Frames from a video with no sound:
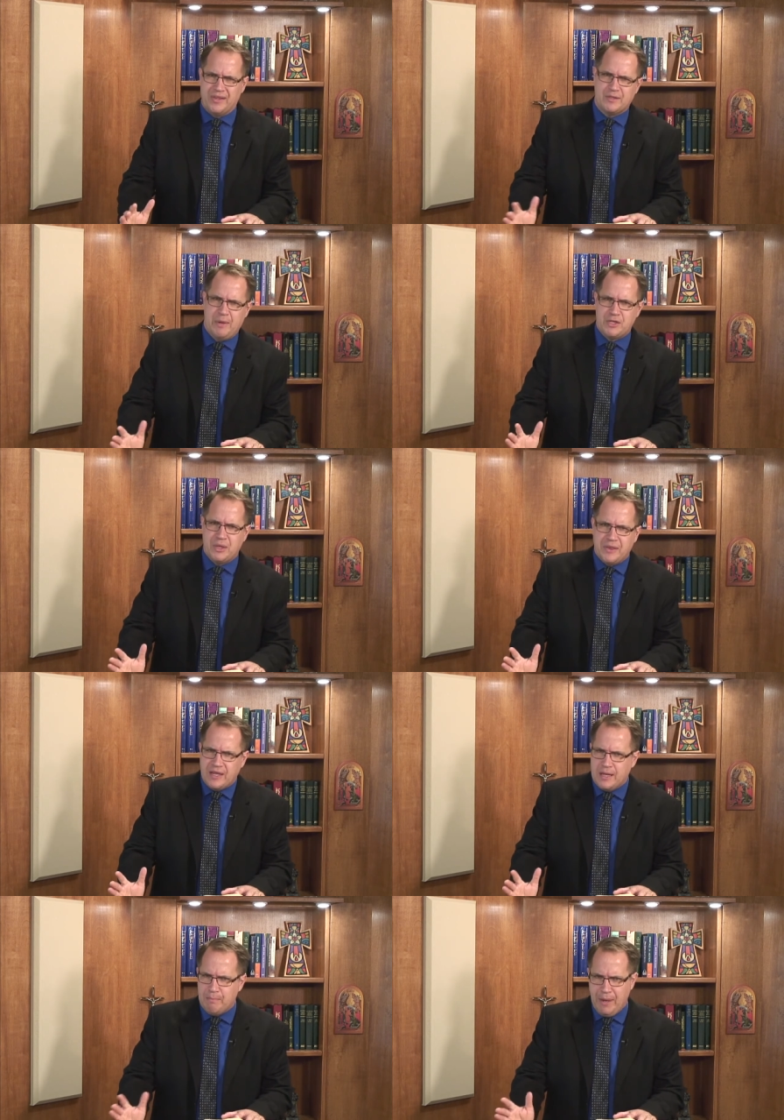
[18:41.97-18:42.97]
especially
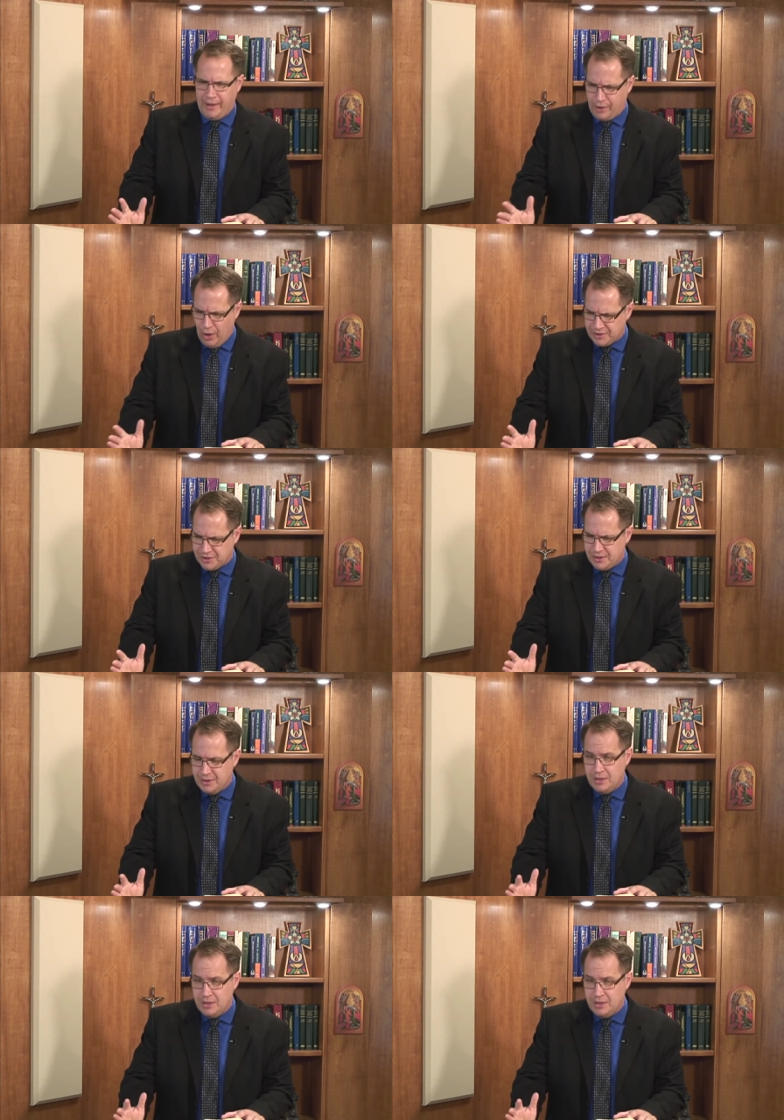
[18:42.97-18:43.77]
thinking Pentecost,